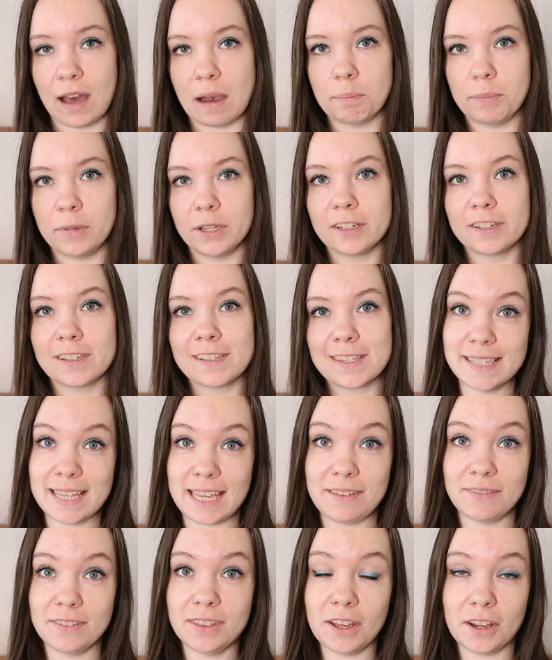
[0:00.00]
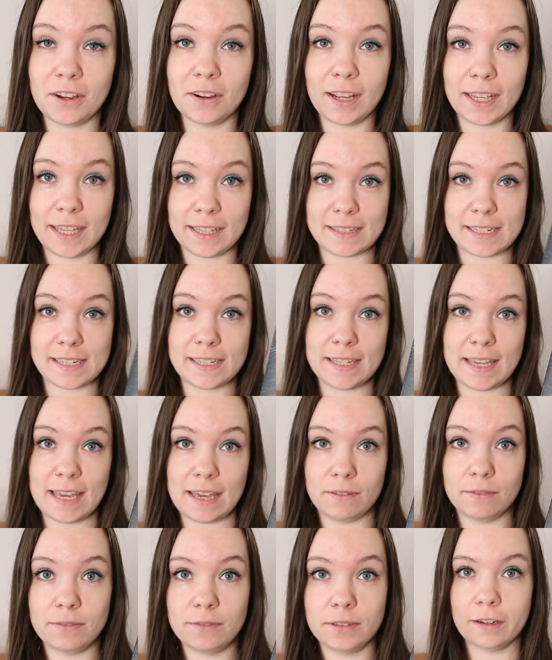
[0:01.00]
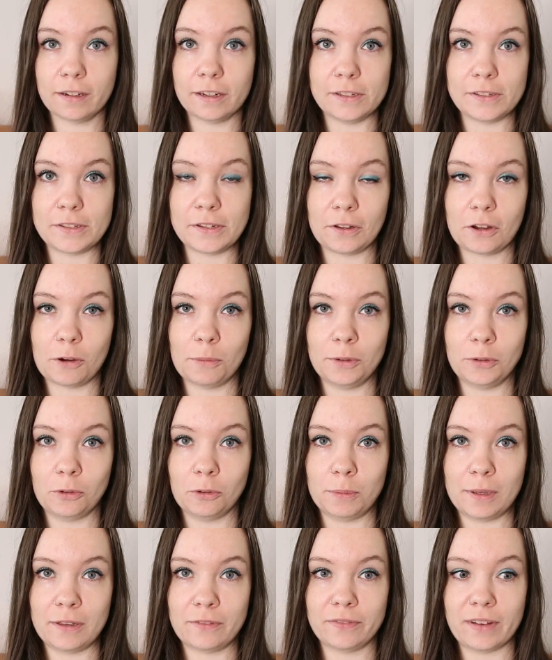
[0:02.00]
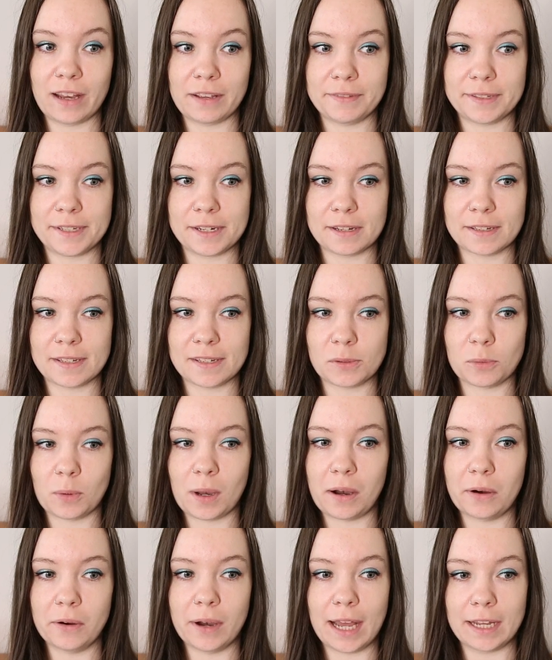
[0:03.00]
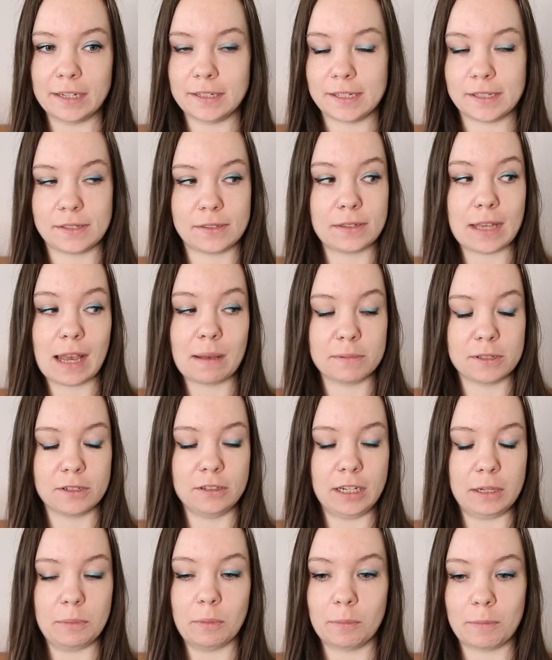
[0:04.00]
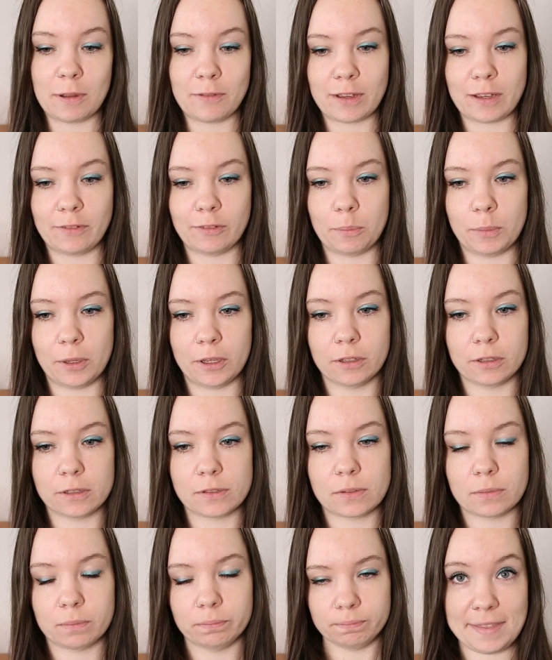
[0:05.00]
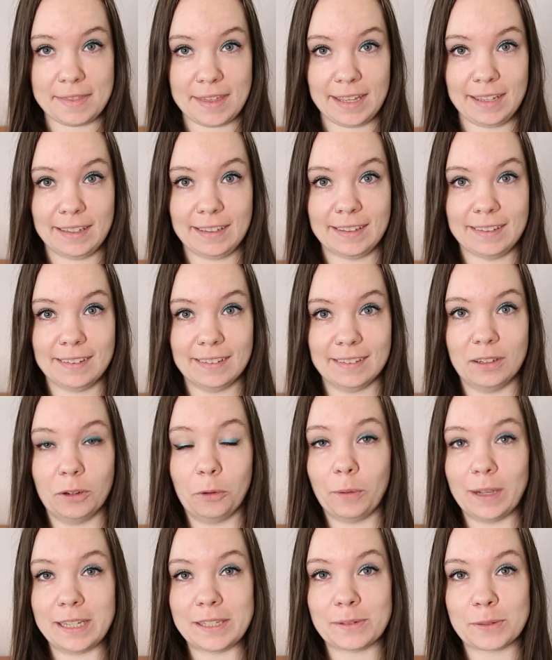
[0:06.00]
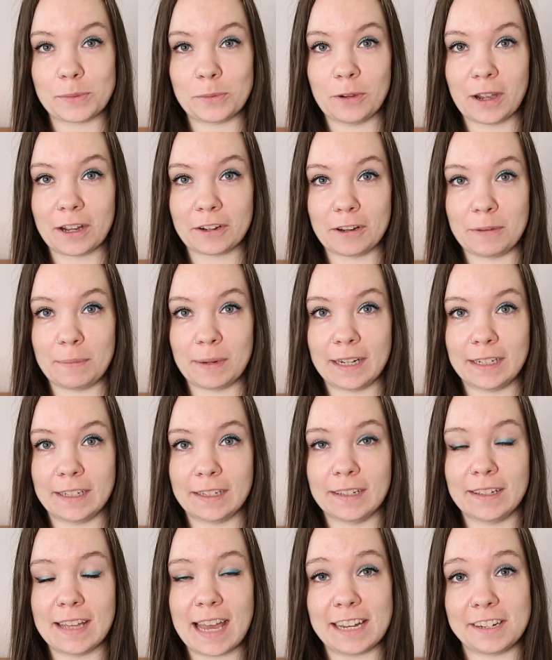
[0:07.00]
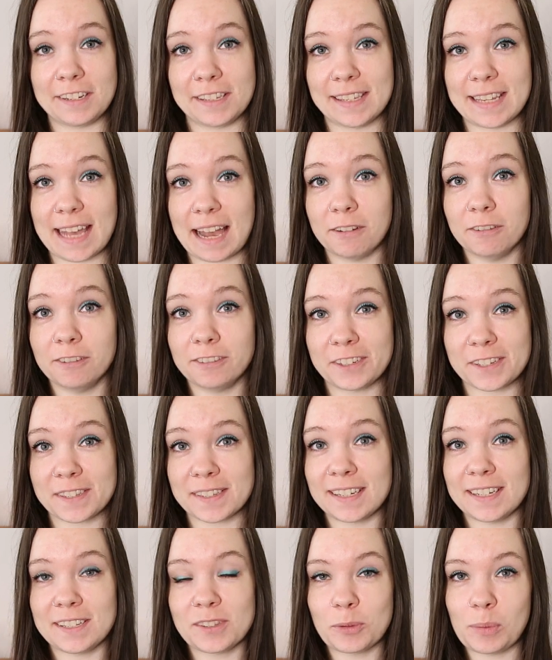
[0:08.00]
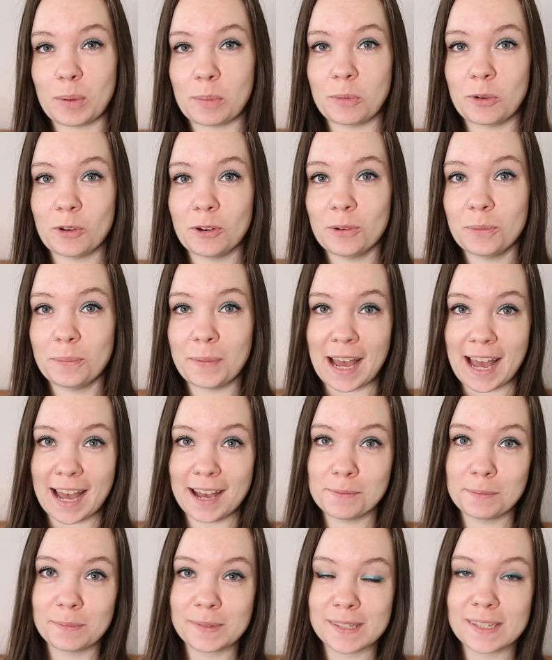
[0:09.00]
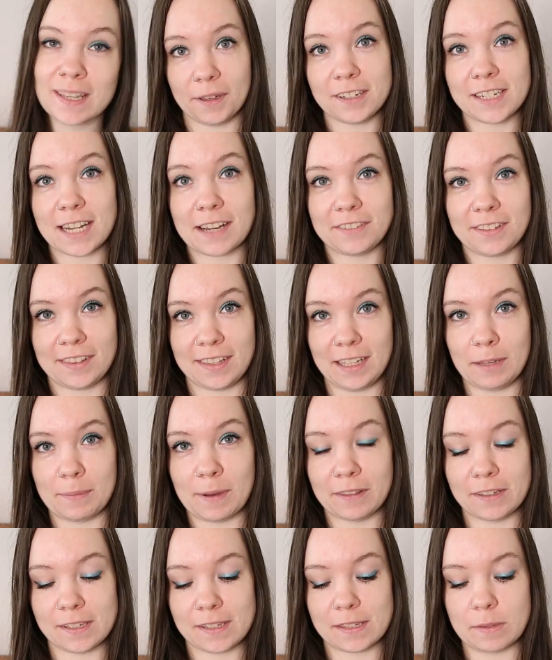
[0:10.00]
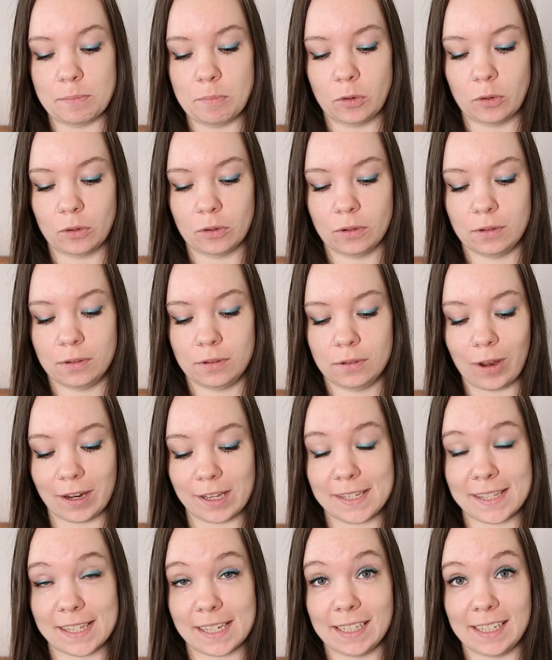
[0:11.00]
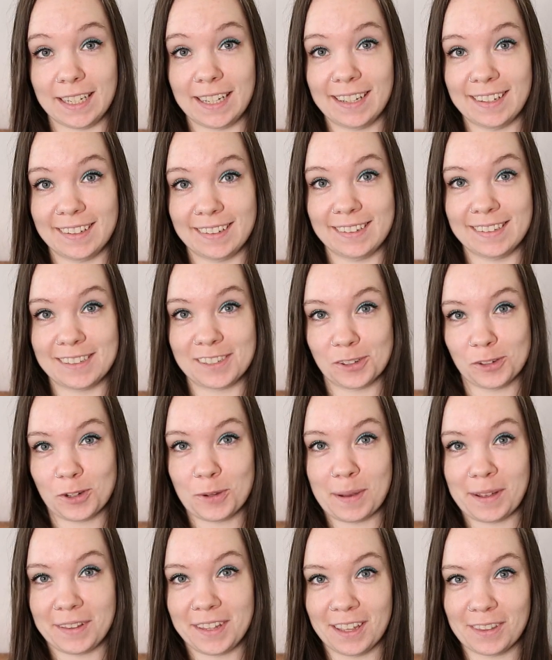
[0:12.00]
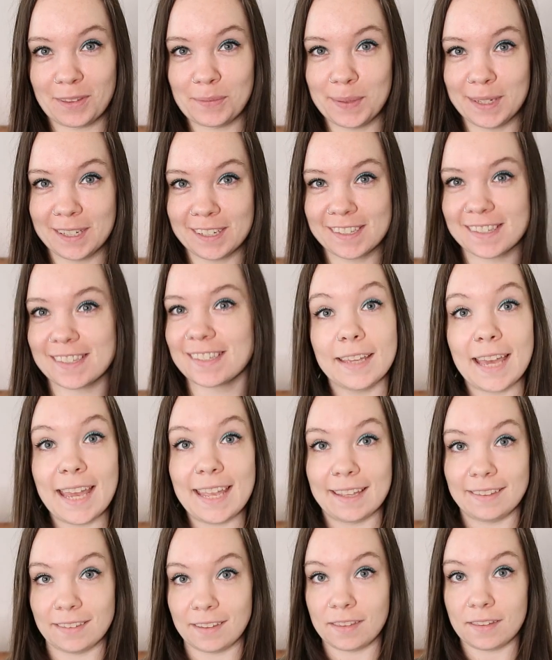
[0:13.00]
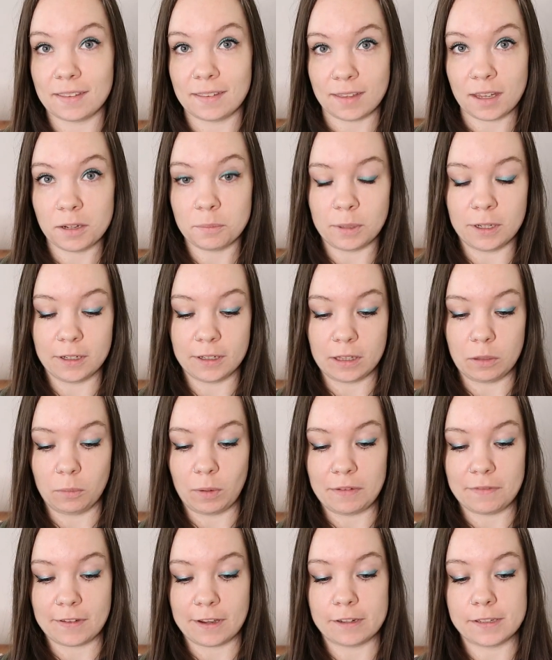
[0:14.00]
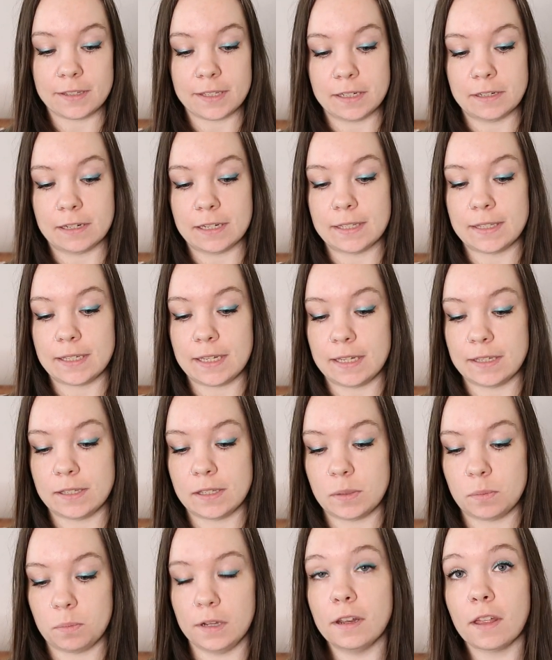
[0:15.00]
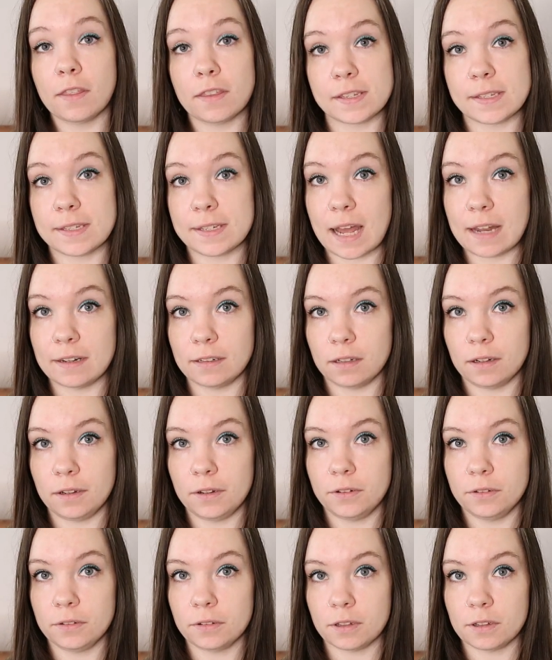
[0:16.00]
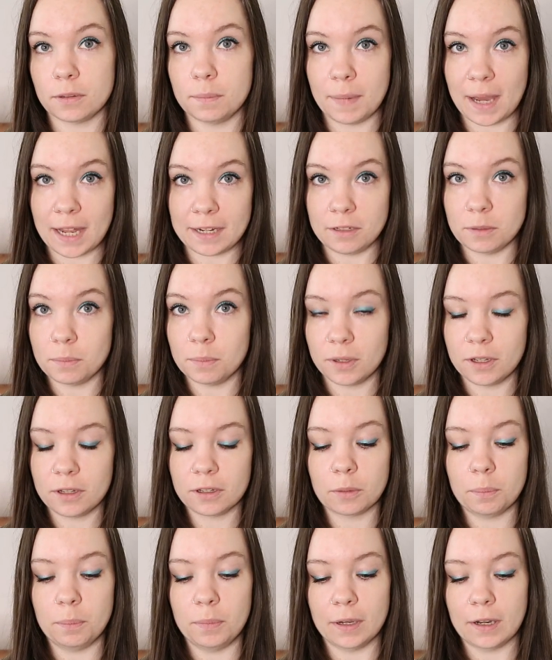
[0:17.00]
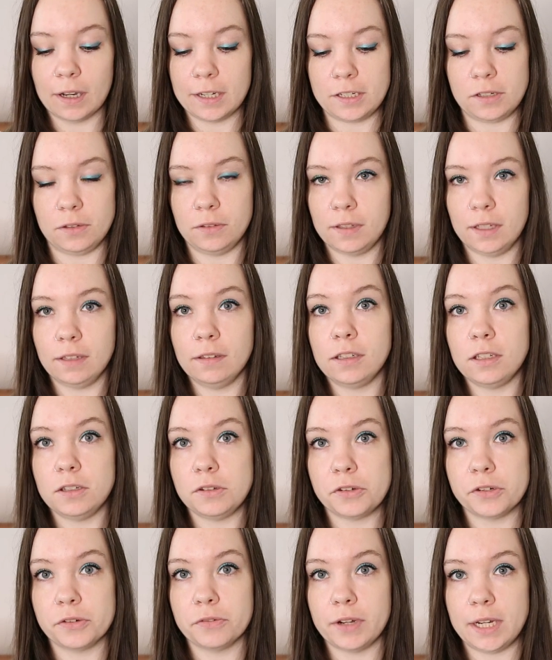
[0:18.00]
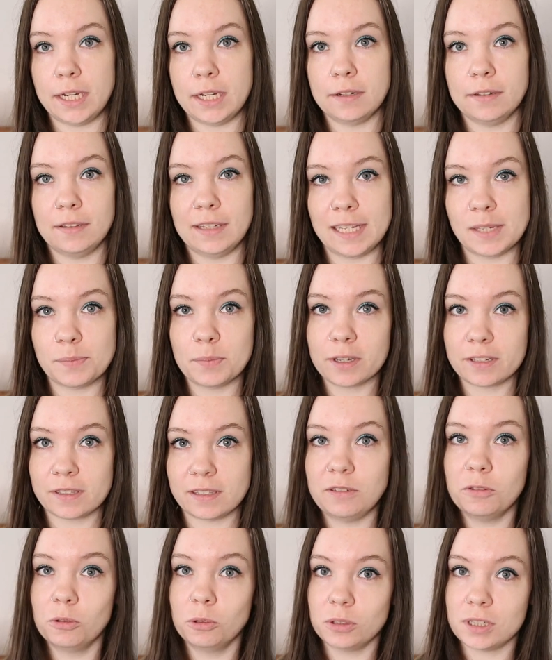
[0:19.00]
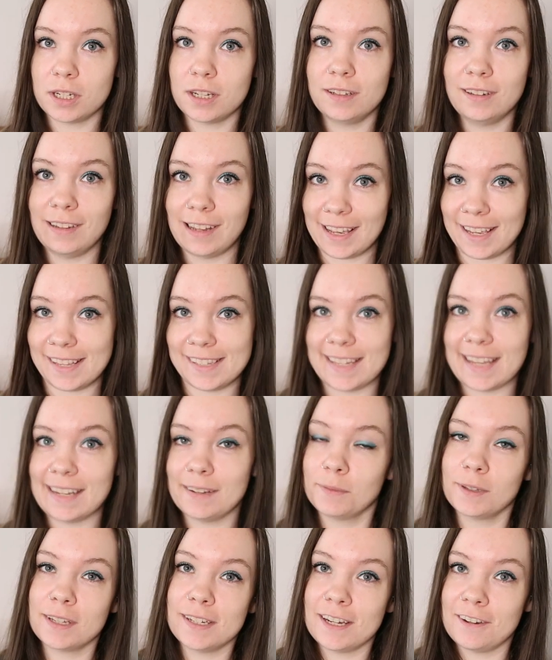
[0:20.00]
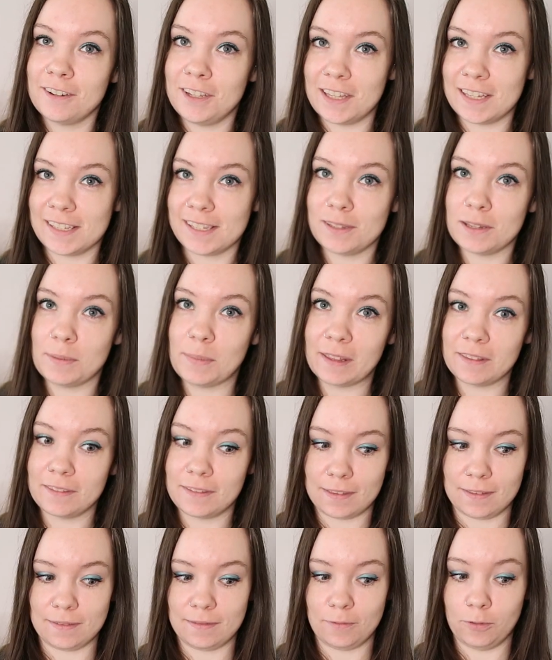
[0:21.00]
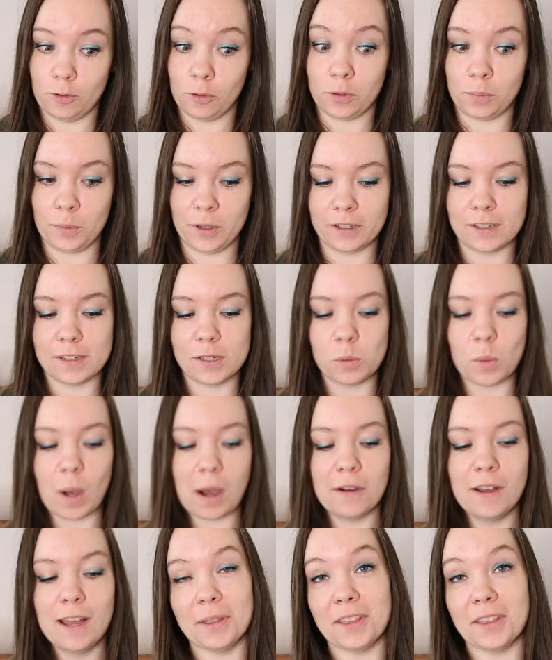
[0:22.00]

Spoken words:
that book. So even though I did give A Closed and Common Orbit 5 stars as well, and it's absolutely one of my favorite books, I think The Long Way to a Small Angry Planet edges out just a little bit more perhaps. I'm going to have to think about this some more while I sit here and talk about the other books. Okay, and then the third book in the Wayfarer series is another standalone companion book, but I do think that you should read these books in order. Like I said, I'm going to tell you this about the fourth book as well.